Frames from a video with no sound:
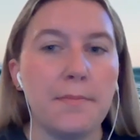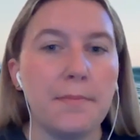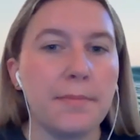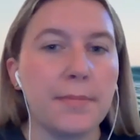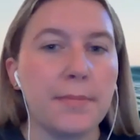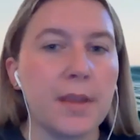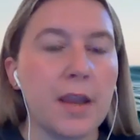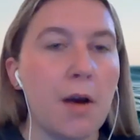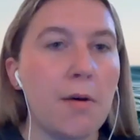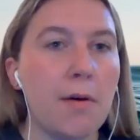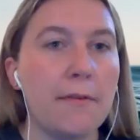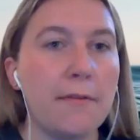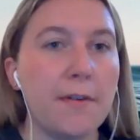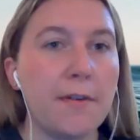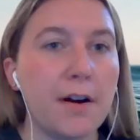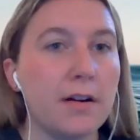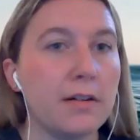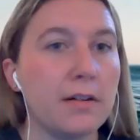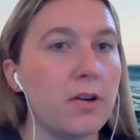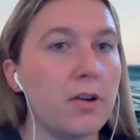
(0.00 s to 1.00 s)

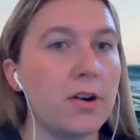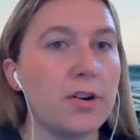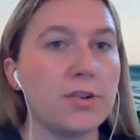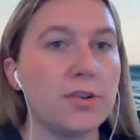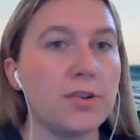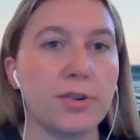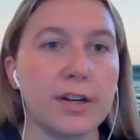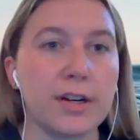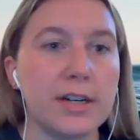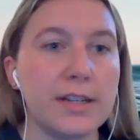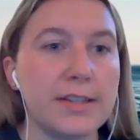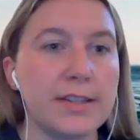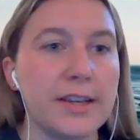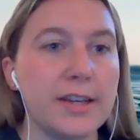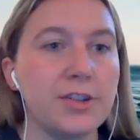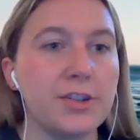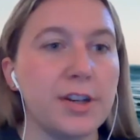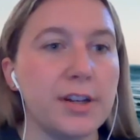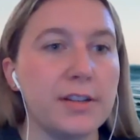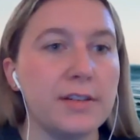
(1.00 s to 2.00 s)
However, large
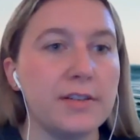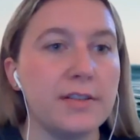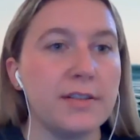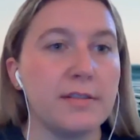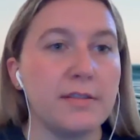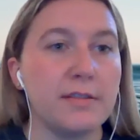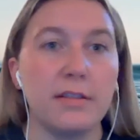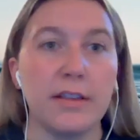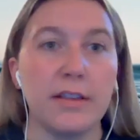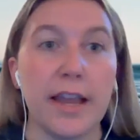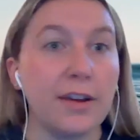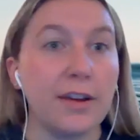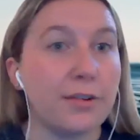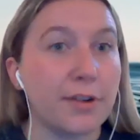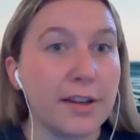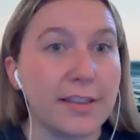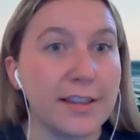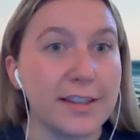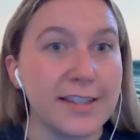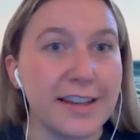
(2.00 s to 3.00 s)
organizations like
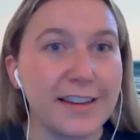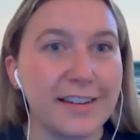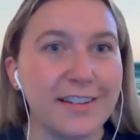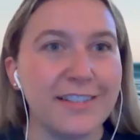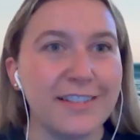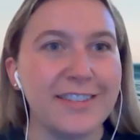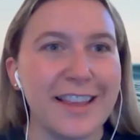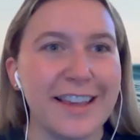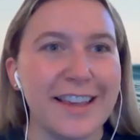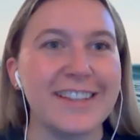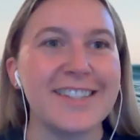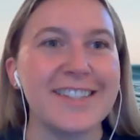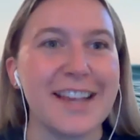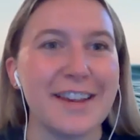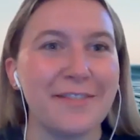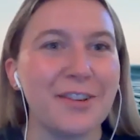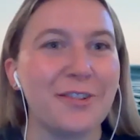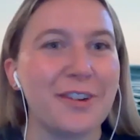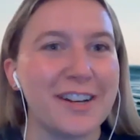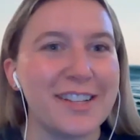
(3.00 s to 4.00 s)

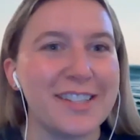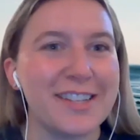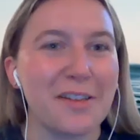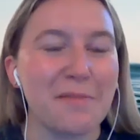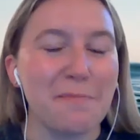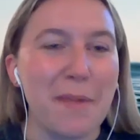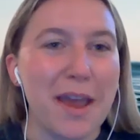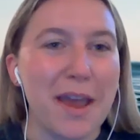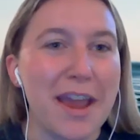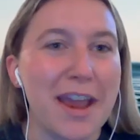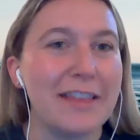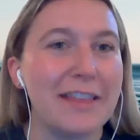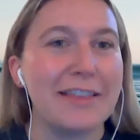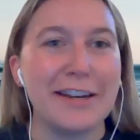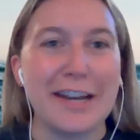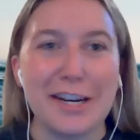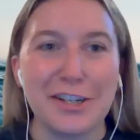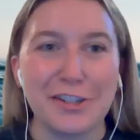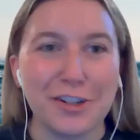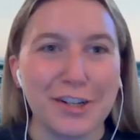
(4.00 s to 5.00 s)
Save the Great South Bay, the
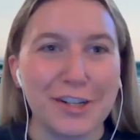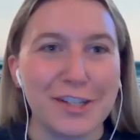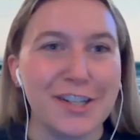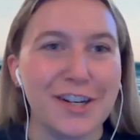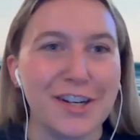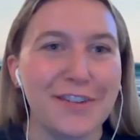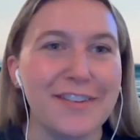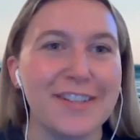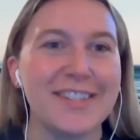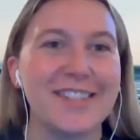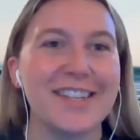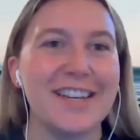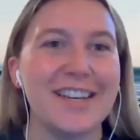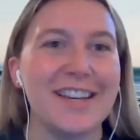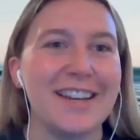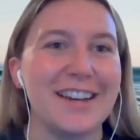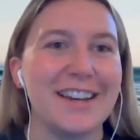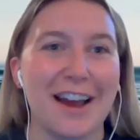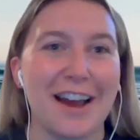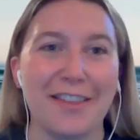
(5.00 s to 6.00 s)
Nature
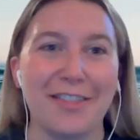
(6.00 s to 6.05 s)
Conservancy,